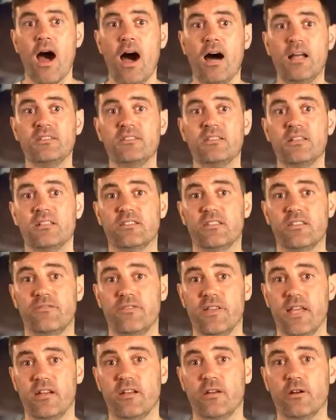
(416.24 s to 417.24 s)
Under the
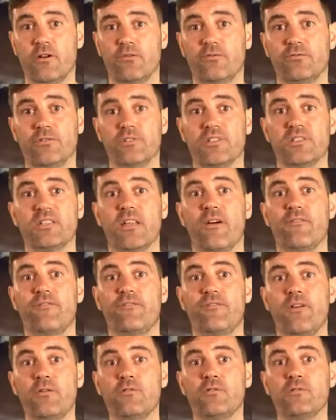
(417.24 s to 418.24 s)
Vienna Conference,
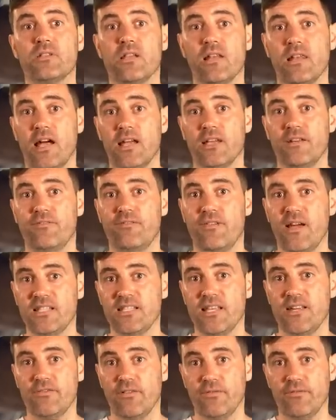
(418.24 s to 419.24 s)
folks like
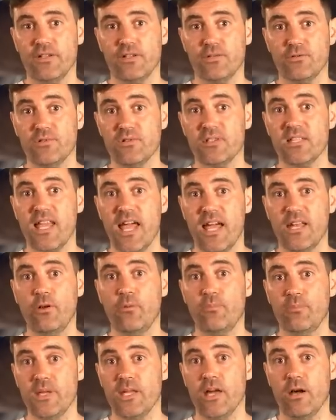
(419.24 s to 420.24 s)
FATF officials
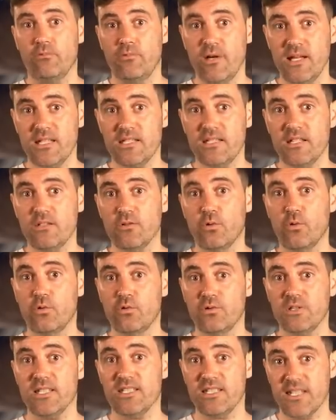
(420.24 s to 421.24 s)
cannot be arrested
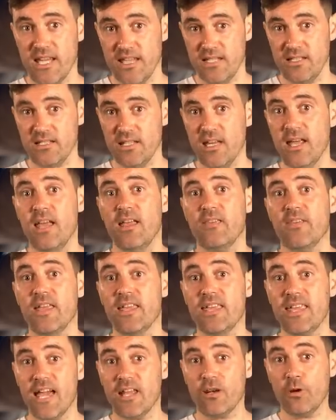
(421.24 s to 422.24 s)
or detained,
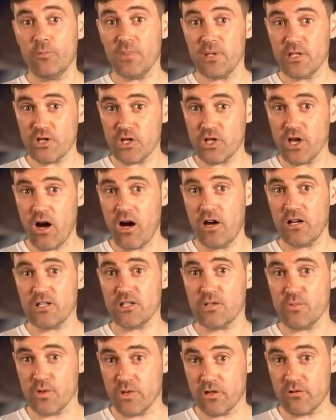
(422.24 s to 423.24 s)
they cannot be
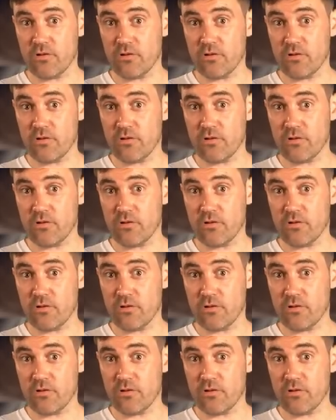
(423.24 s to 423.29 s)
charged with a